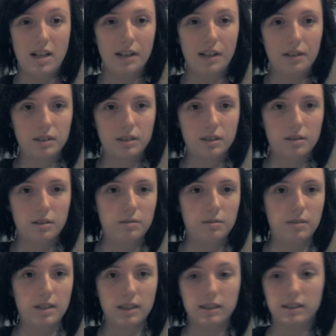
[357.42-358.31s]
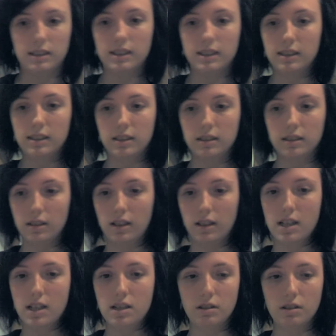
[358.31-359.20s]
and also
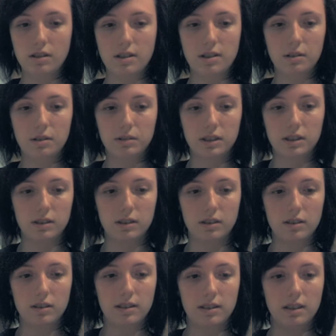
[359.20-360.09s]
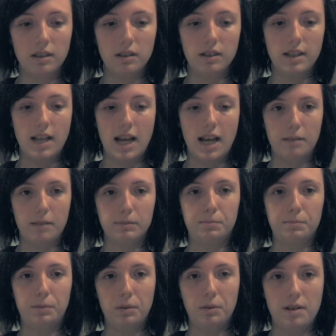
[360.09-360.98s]
consistently use the
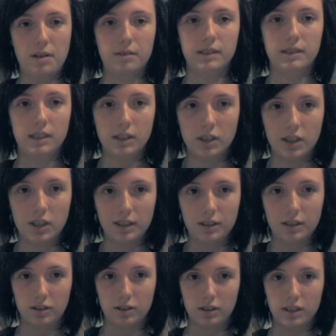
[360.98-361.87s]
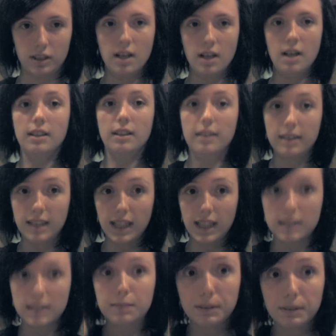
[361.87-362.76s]
names, pronouns, and genders that they